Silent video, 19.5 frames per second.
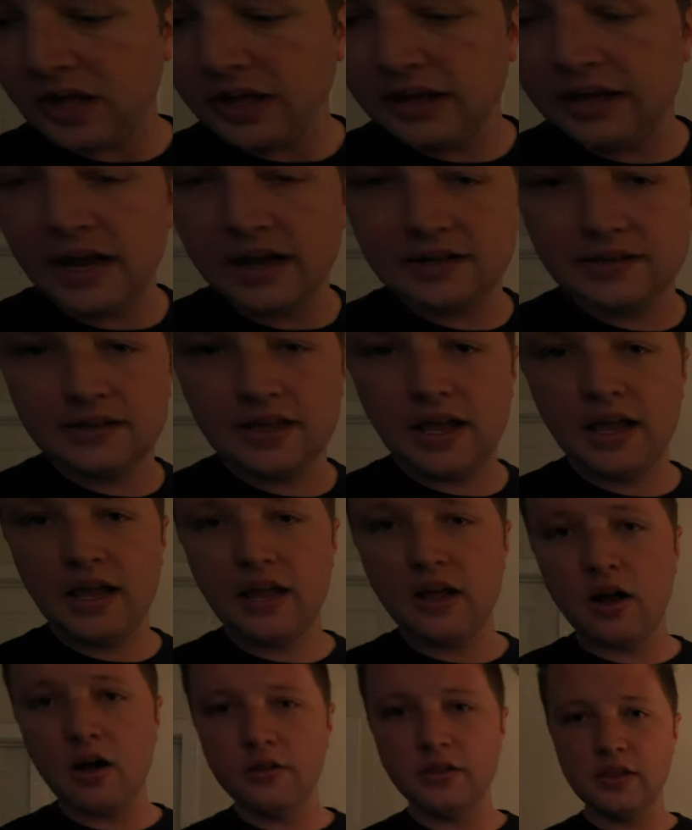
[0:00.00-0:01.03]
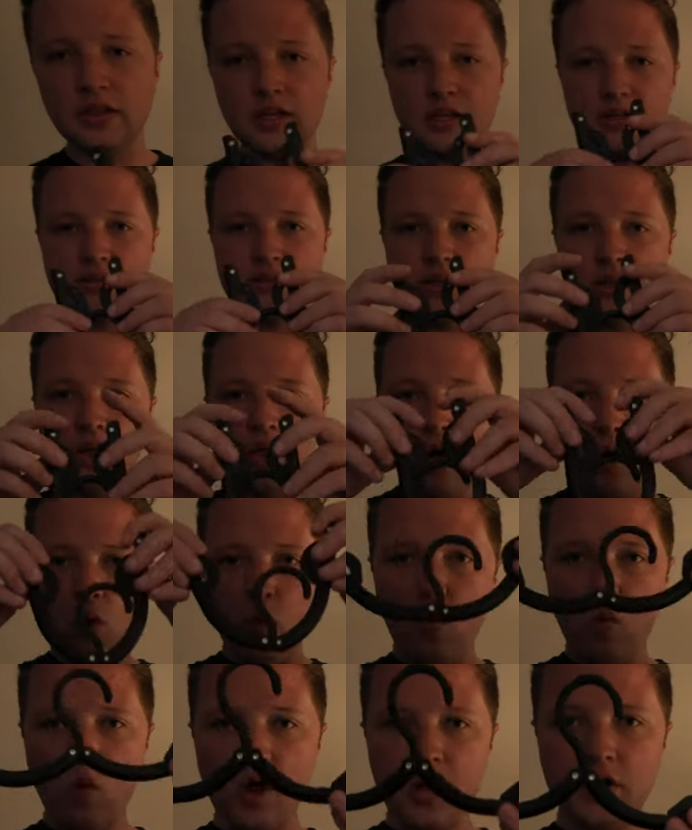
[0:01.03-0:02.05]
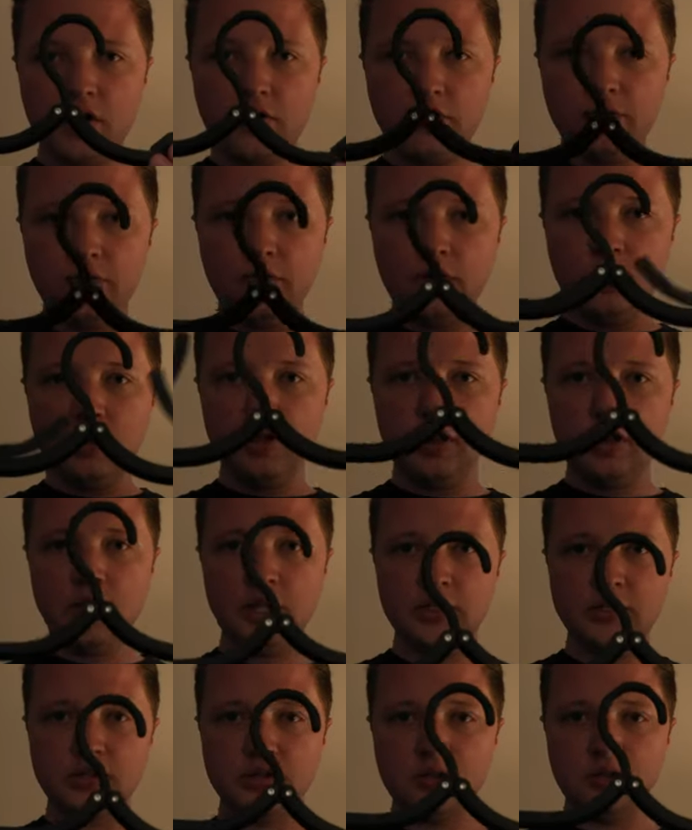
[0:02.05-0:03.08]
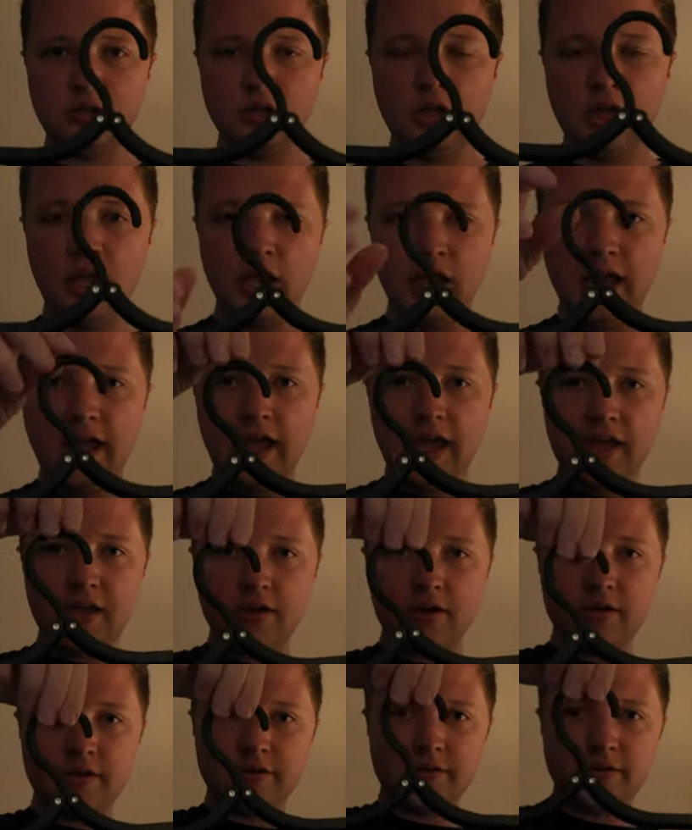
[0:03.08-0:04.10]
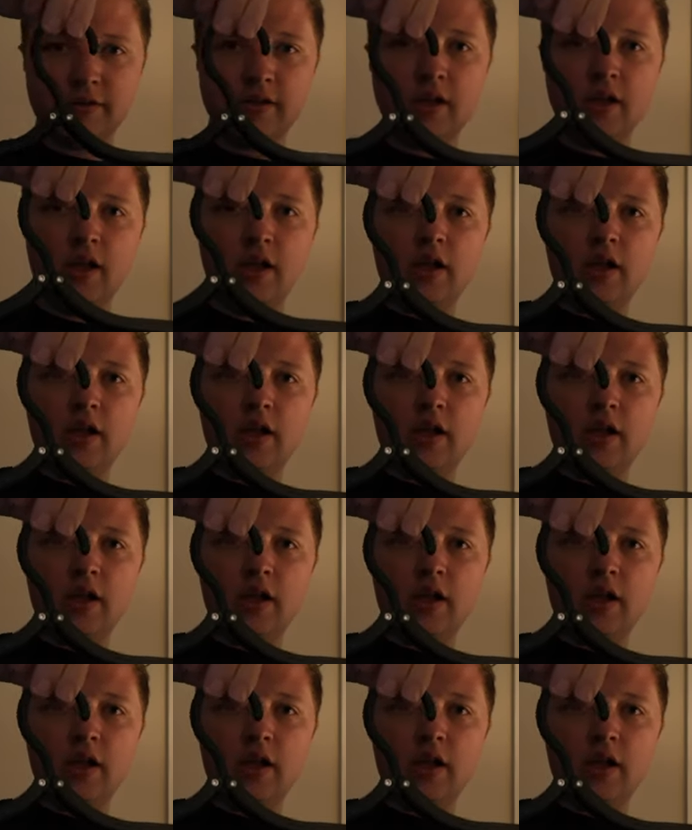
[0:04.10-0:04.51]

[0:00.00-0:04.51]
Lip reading: Next thing are these wonderful little hangers.